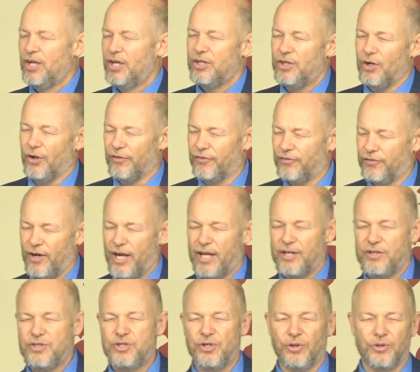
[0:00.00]
your
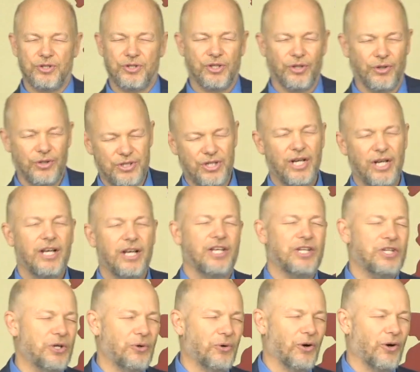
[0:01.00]
friends, your church, you